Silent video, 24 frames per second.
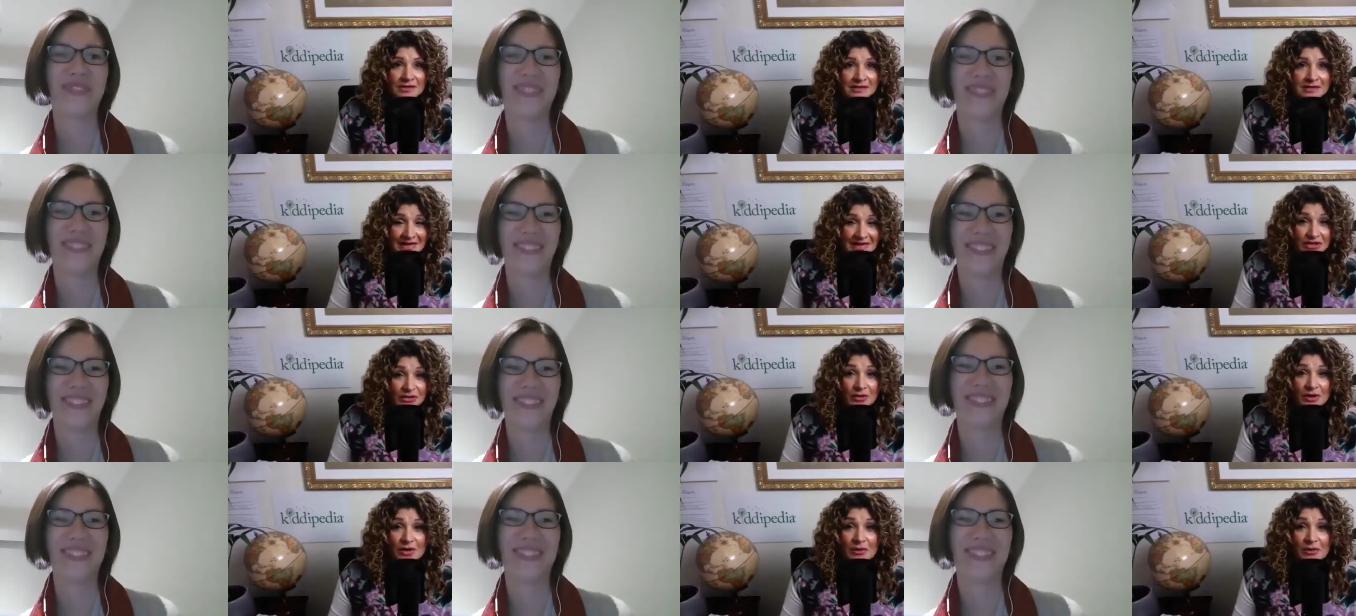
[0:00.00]

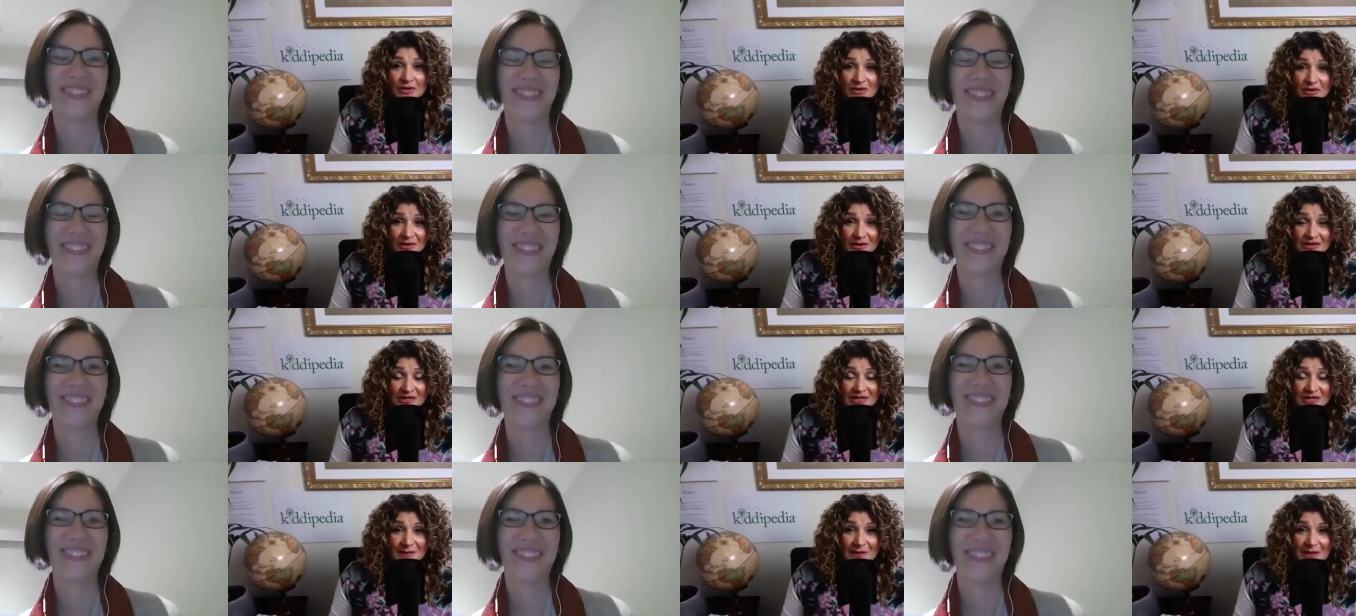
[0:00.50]
Speaker 1: tea tree which we're
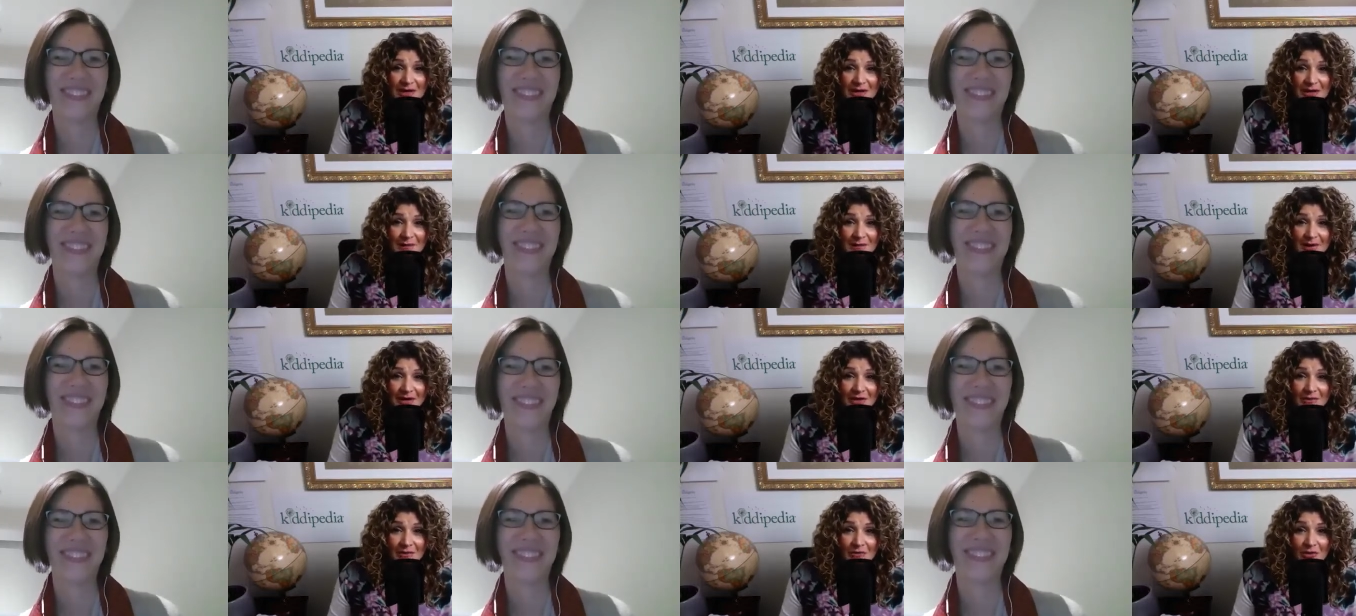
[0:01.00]
going to speak
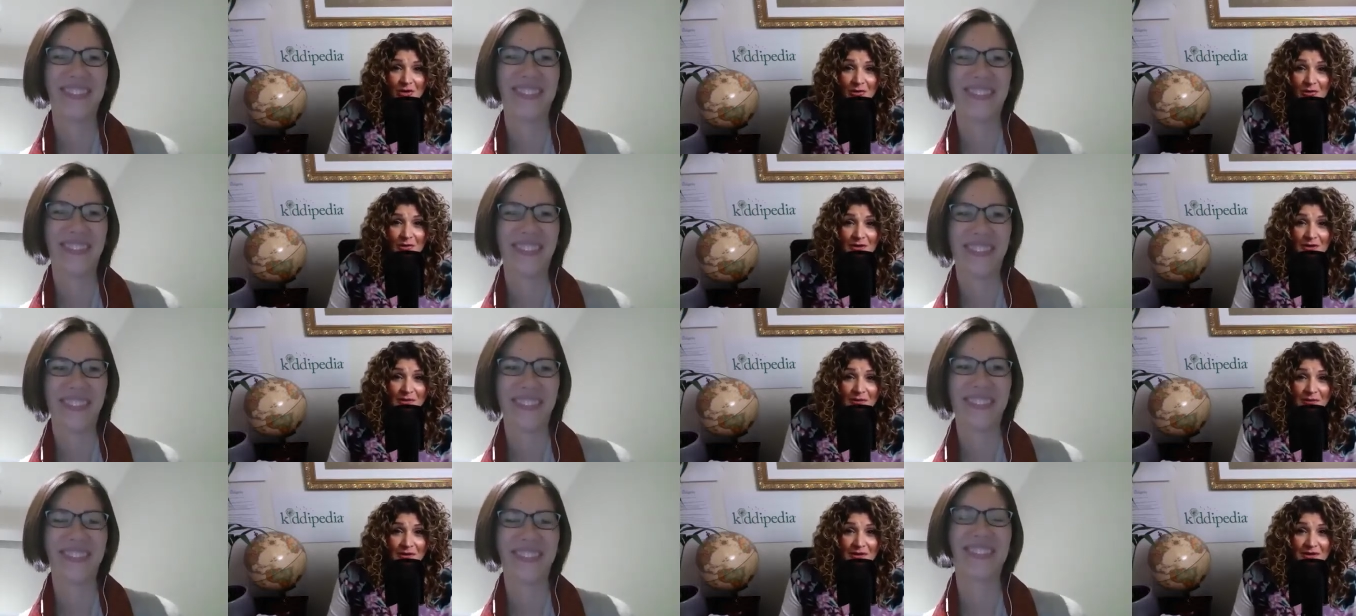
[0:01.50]
about in a
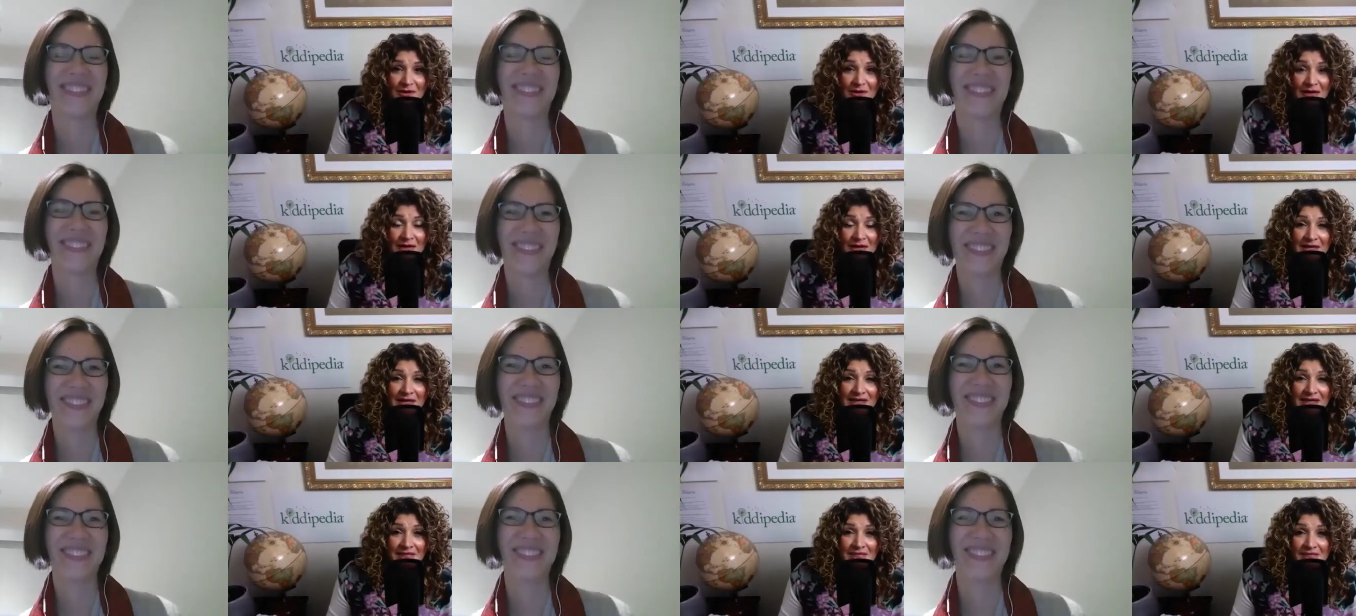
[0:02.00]
moment. But
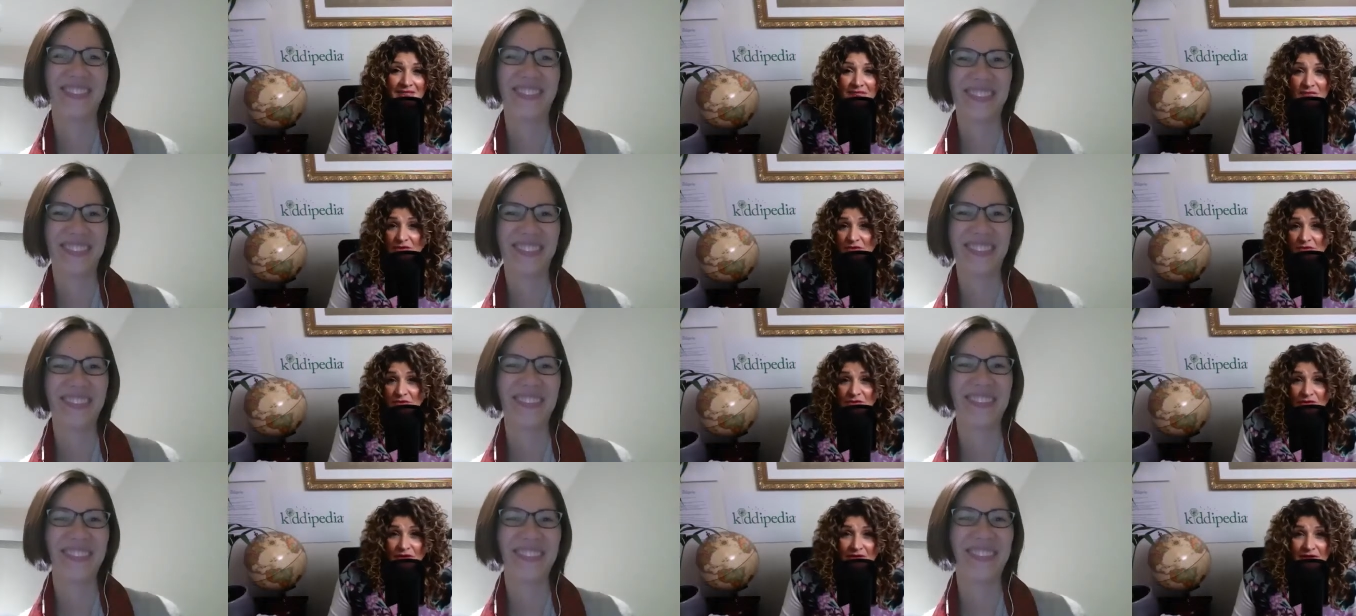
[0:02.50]
do
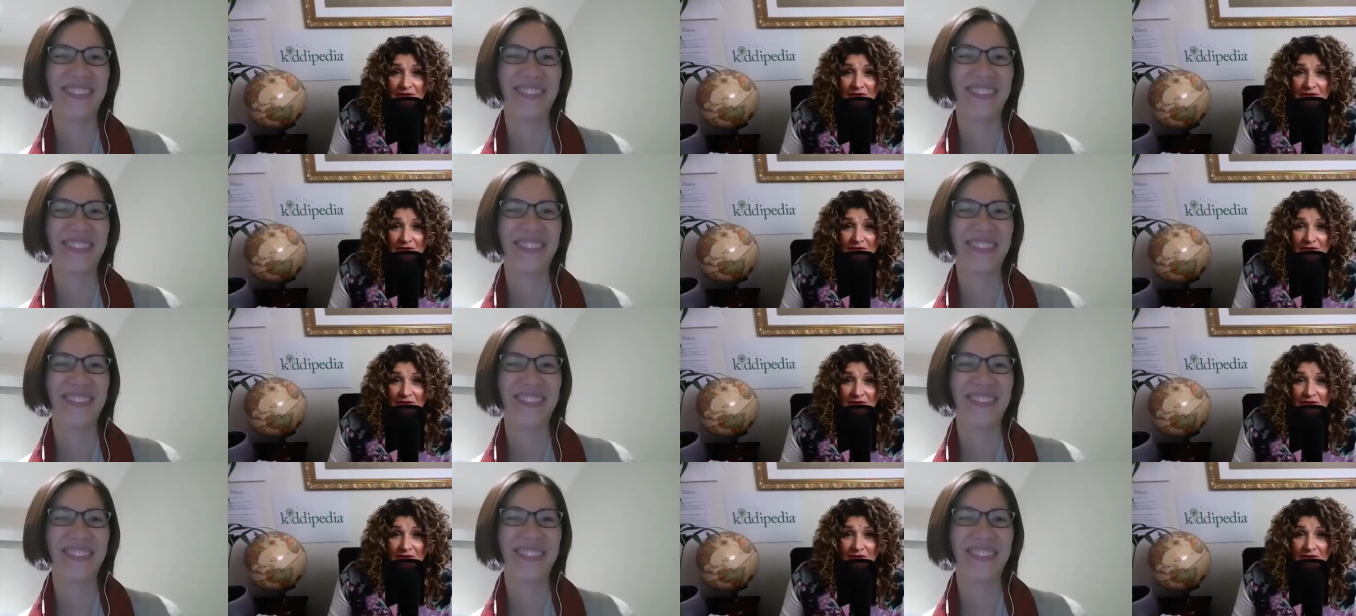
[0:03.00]
you want to